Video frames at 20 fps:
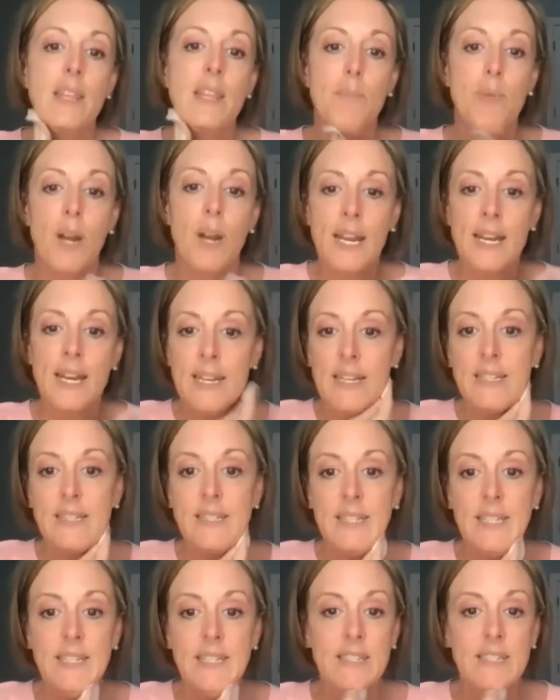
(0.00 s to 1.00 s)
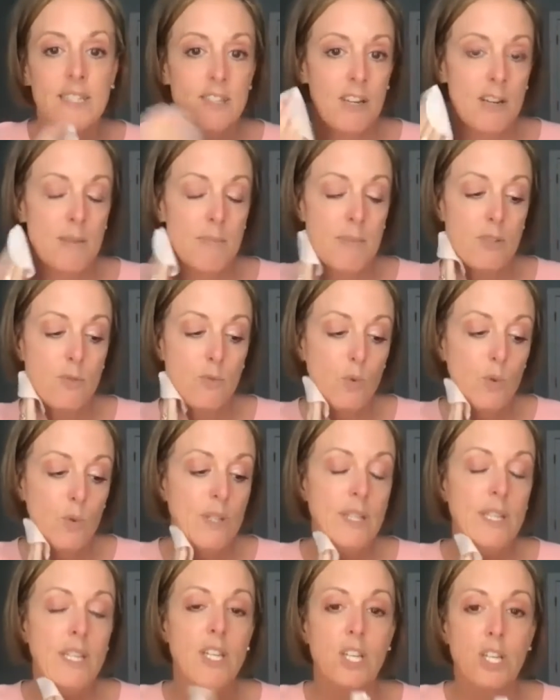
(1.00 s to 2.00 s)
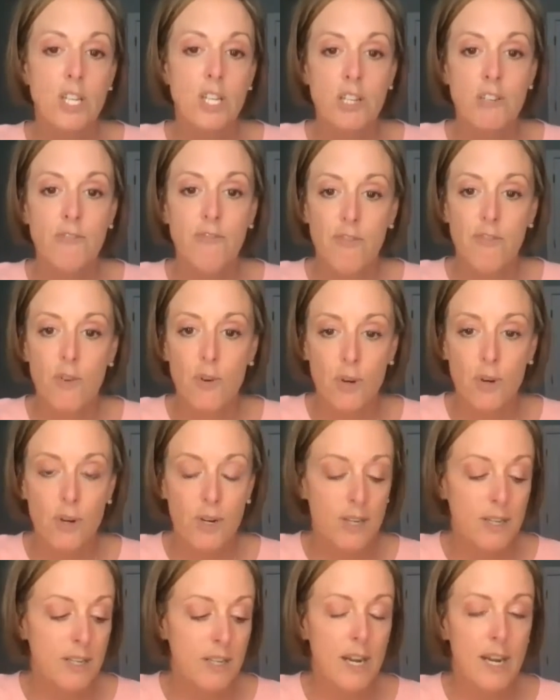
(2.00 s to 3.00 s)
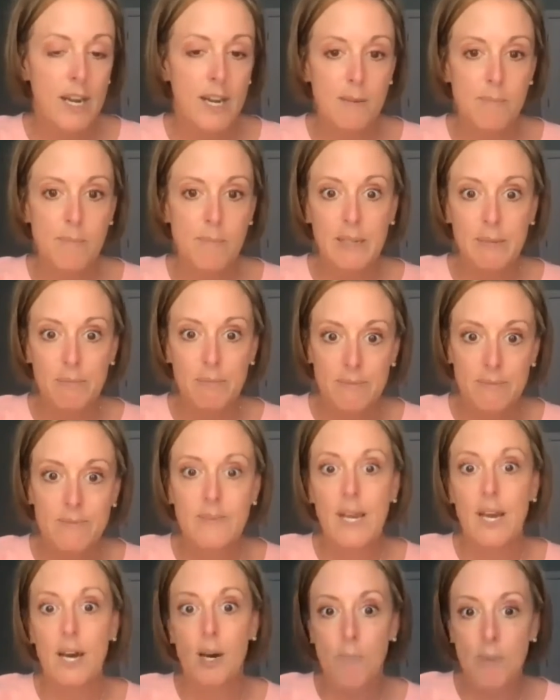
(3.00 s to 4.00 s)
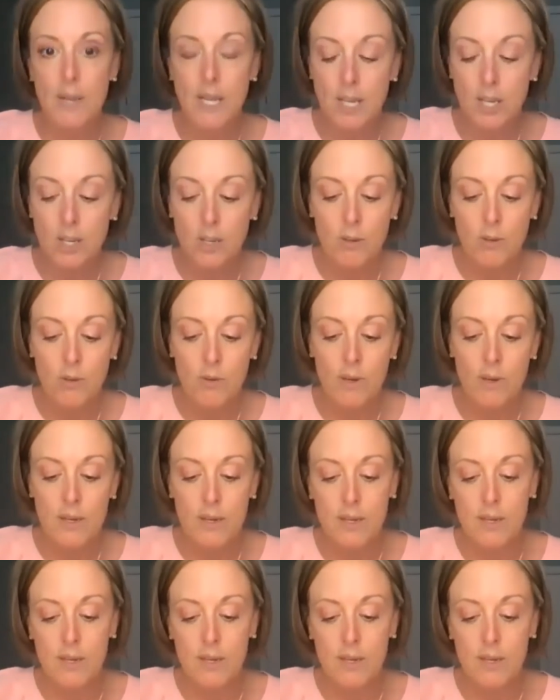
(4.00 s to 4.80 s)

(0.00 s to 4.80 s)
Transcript: the brightening C serum is really good for helping you